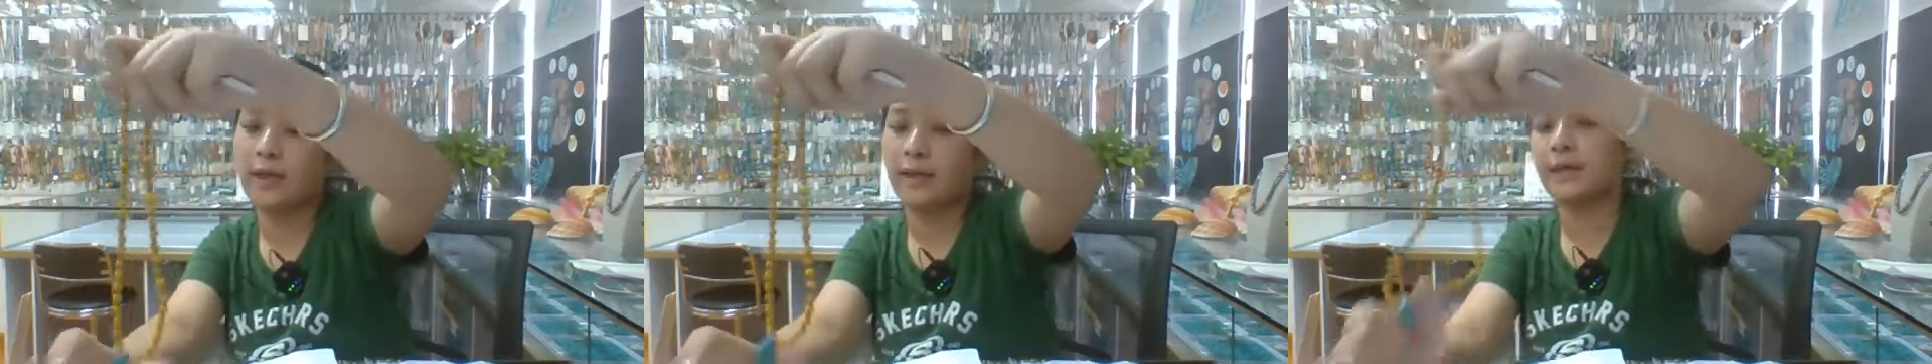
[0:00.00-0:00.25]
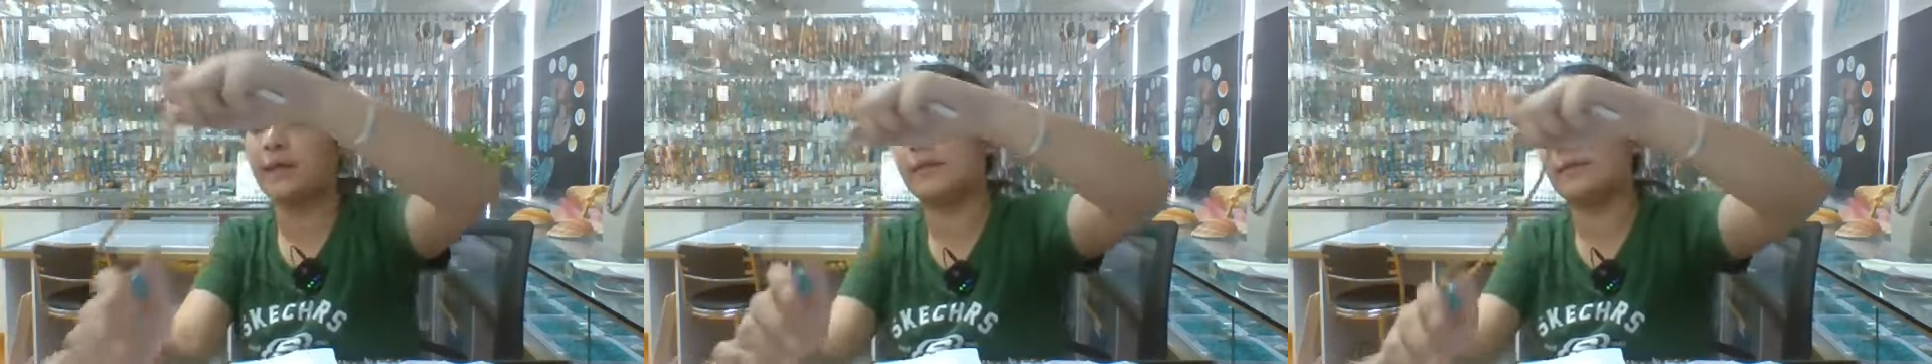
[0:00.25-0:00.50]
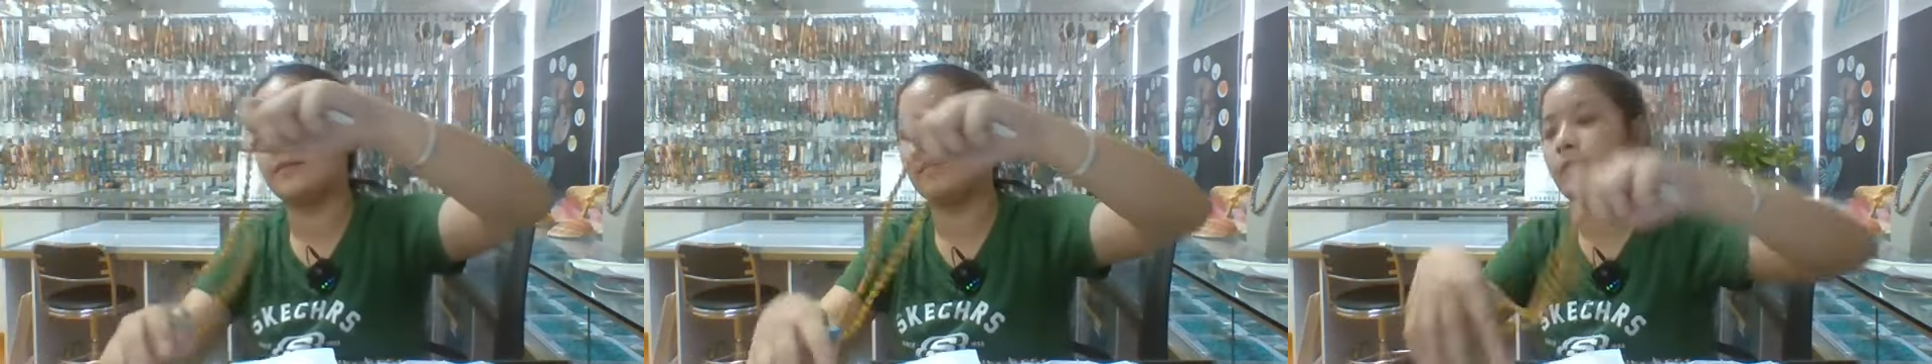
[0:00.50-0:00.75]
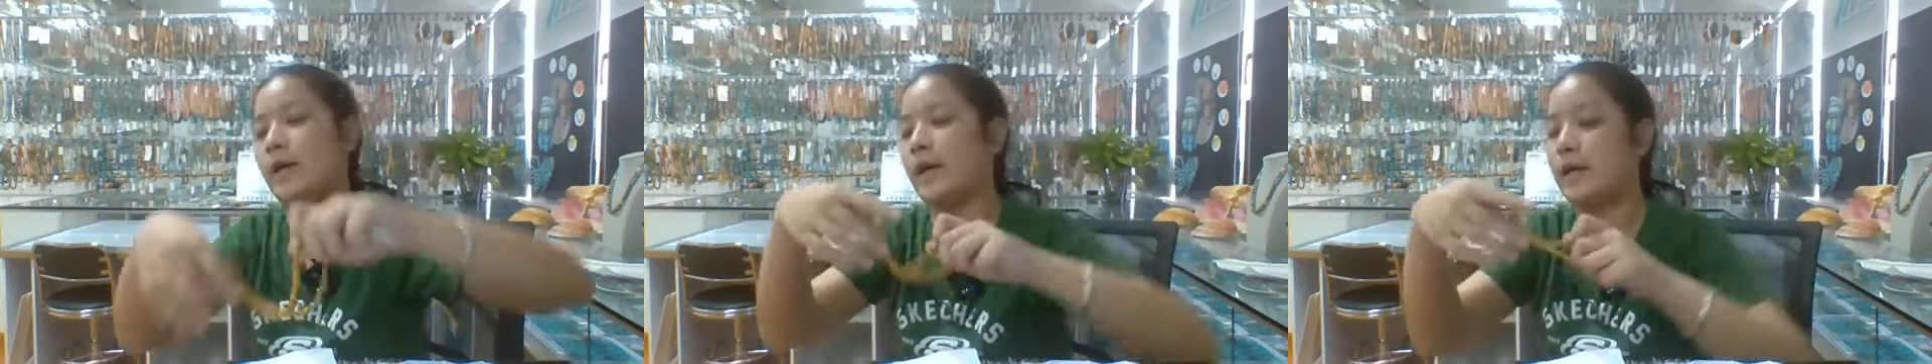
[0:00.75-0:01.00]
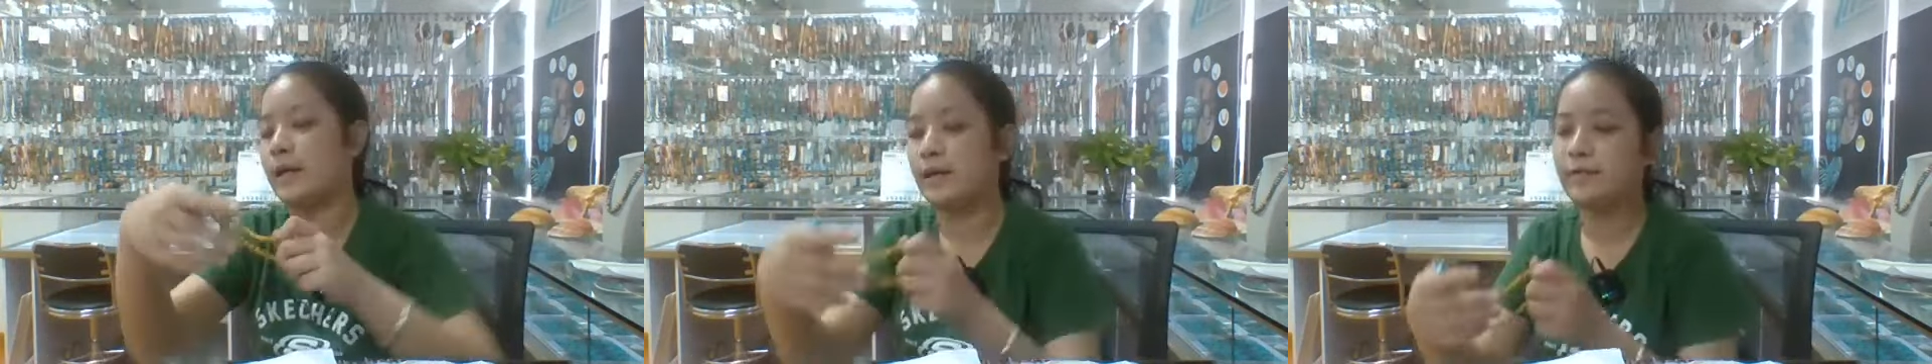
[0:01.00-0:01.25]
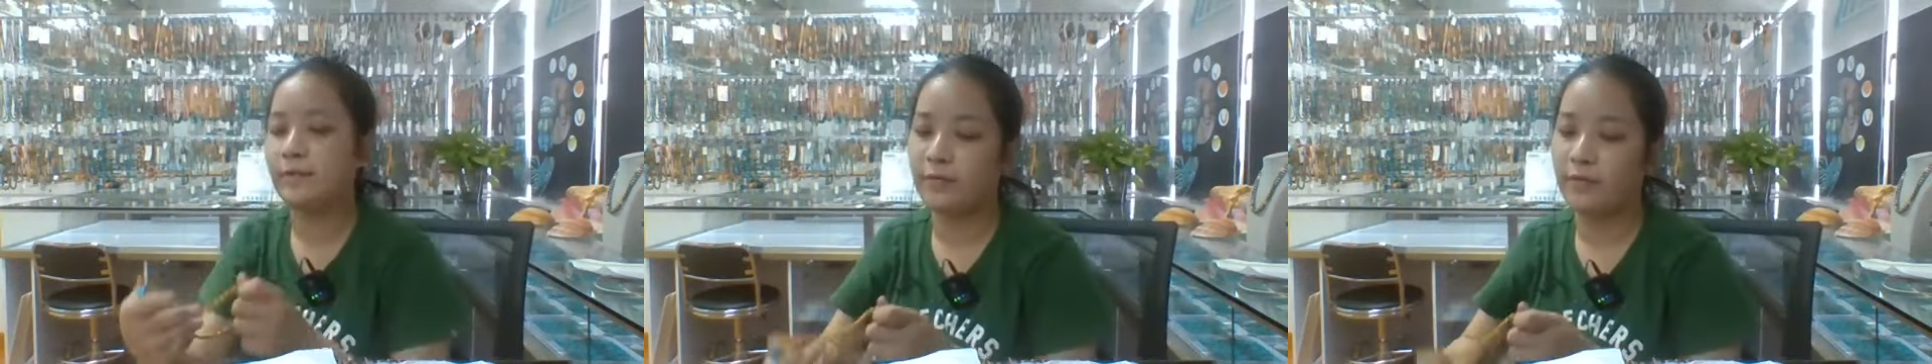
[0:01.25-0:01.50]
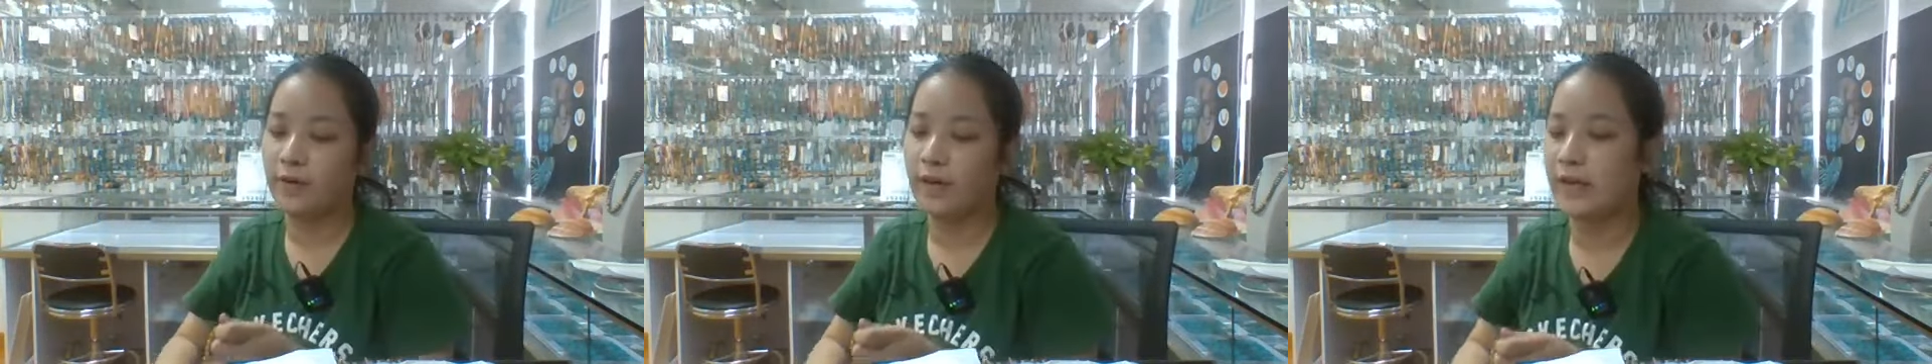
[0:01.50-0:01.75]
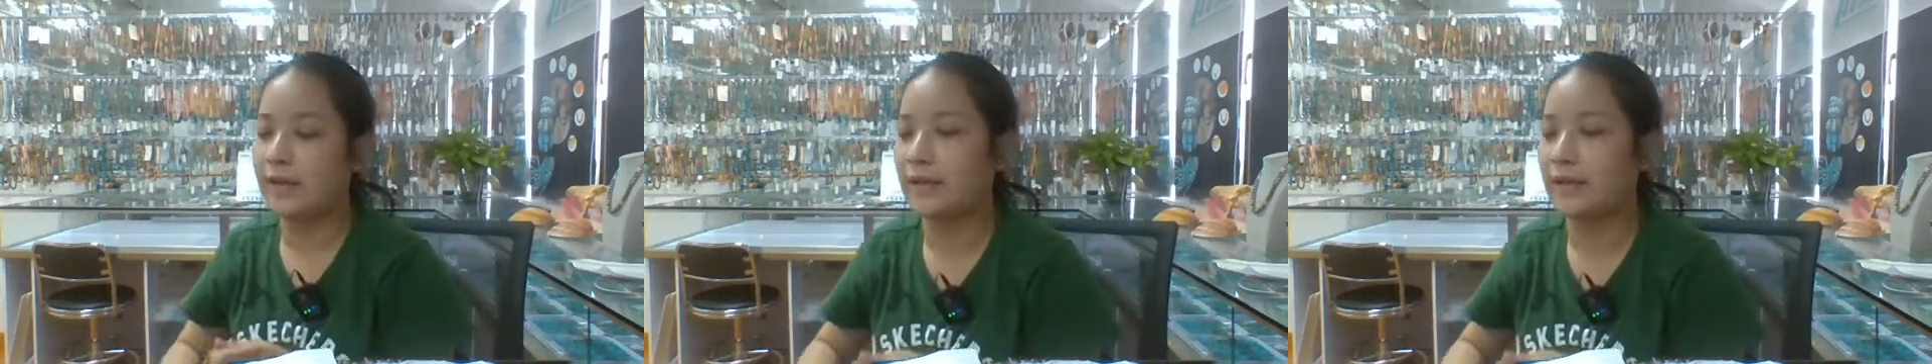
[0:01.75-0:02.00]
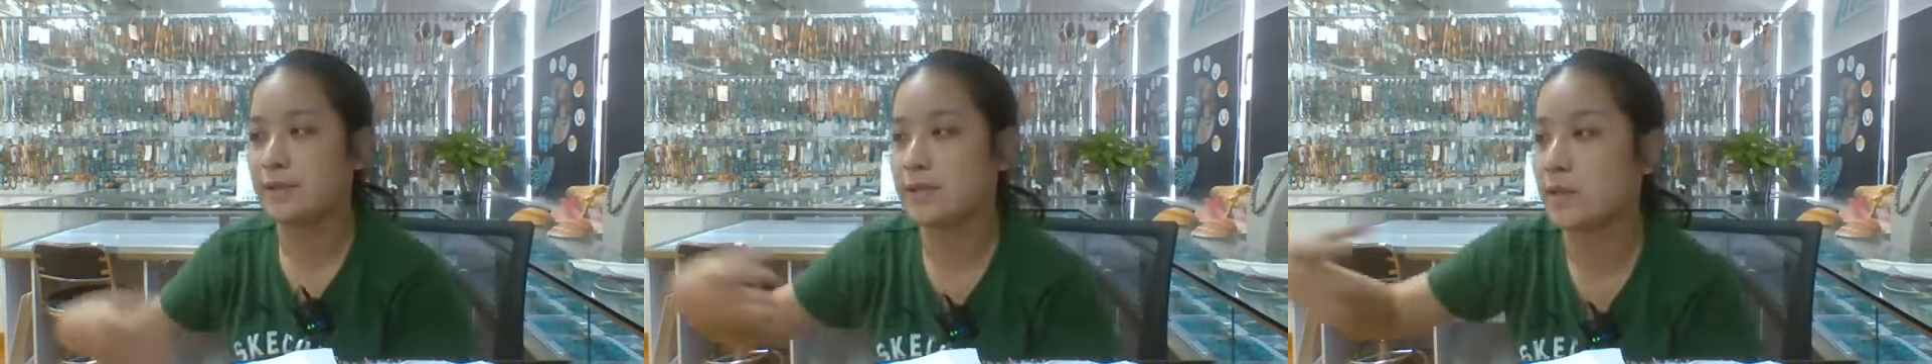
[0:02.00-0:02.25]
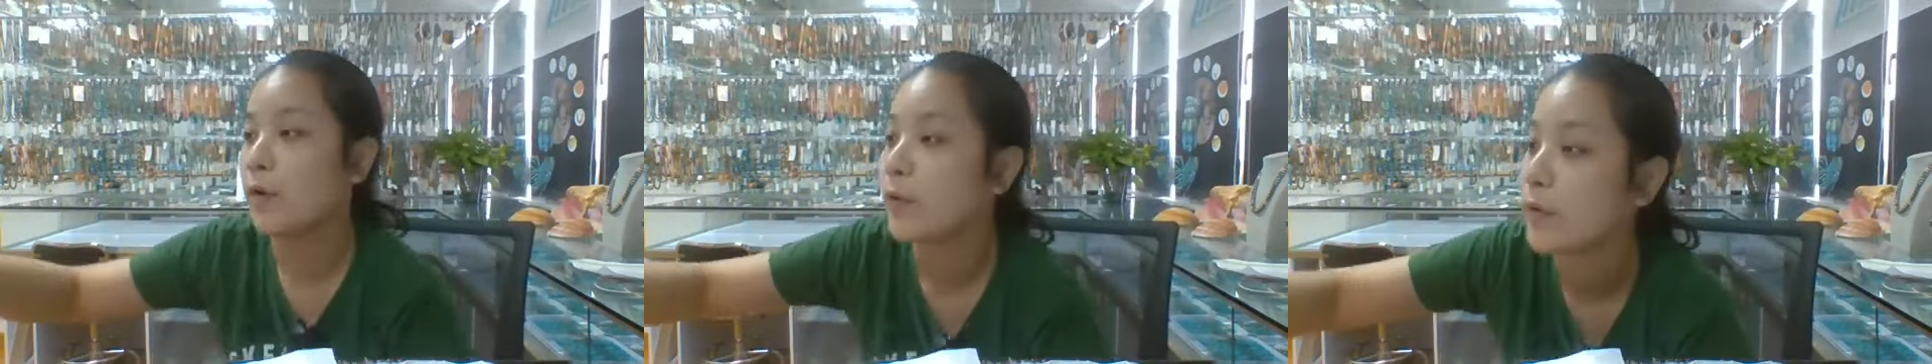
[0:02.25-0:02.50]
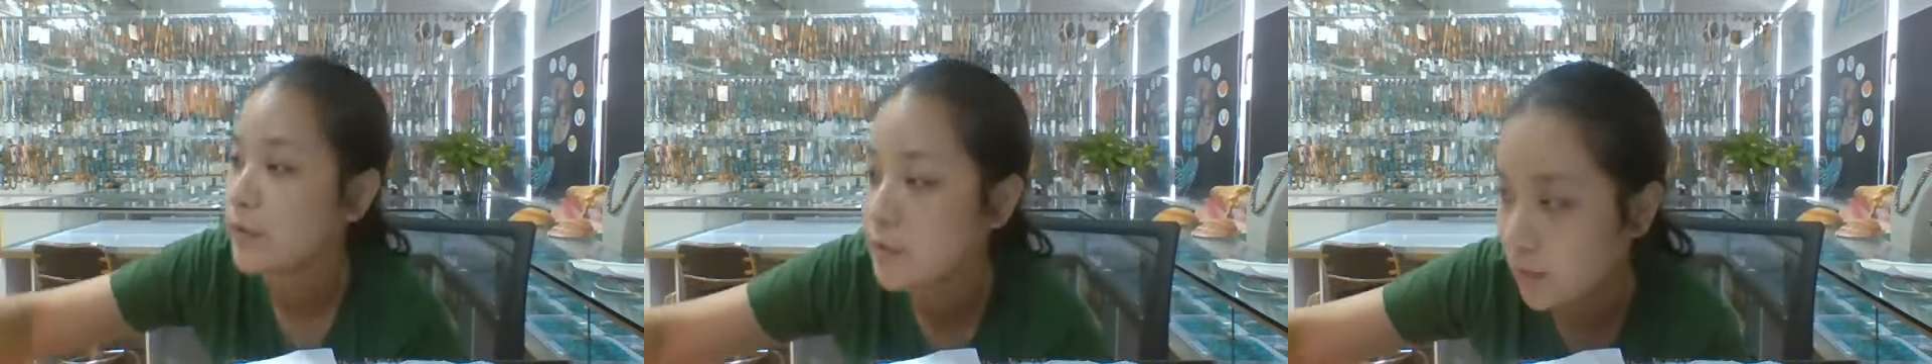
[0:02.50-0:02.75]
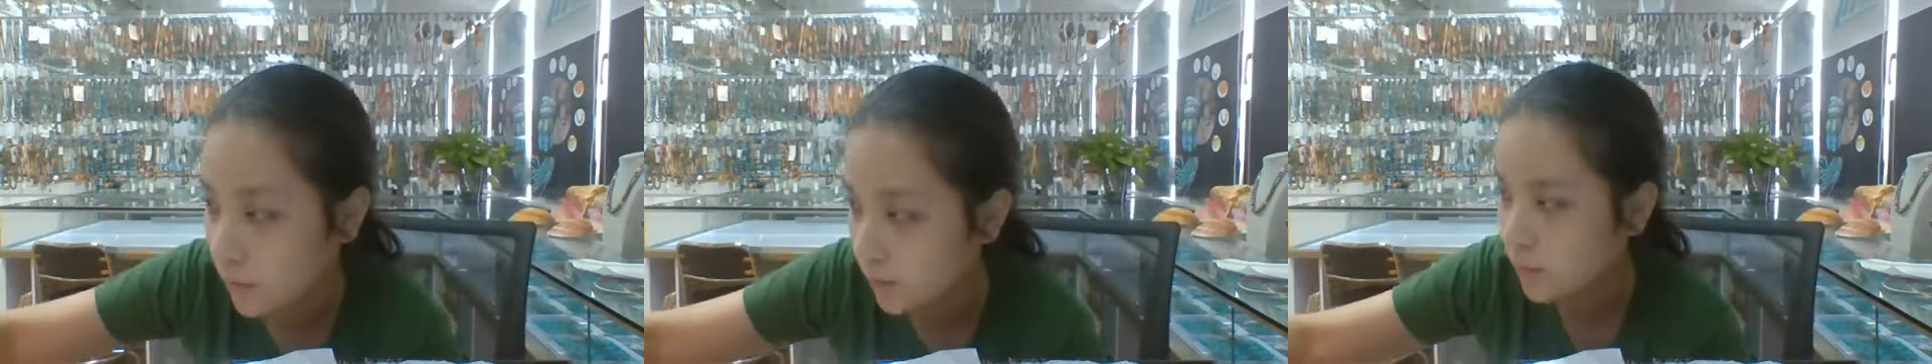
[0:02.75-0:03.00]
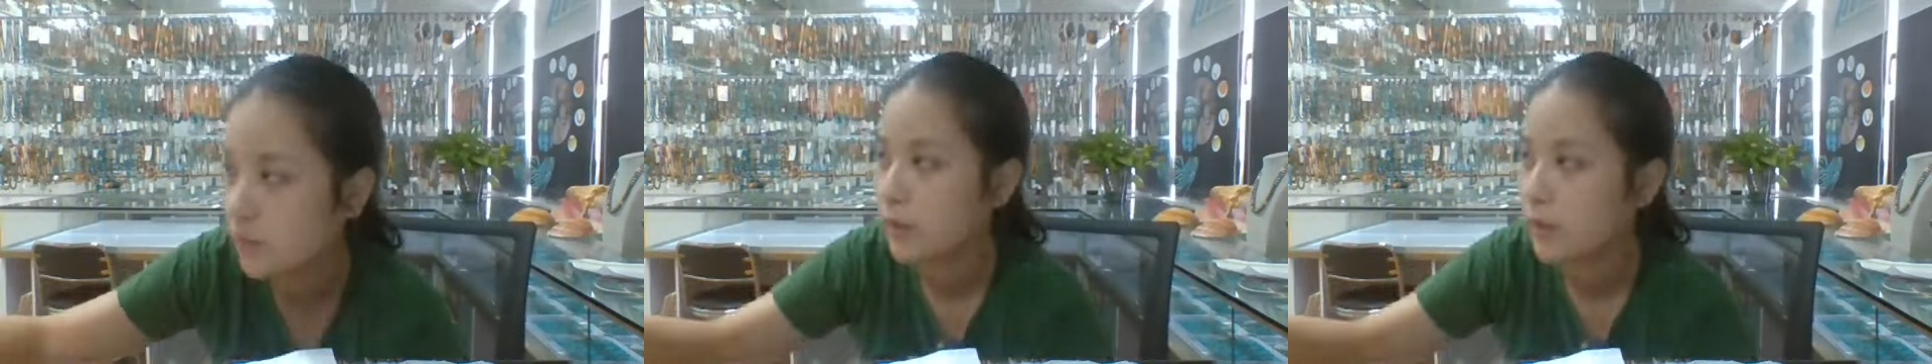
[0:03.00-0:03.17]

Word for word: and any friend is also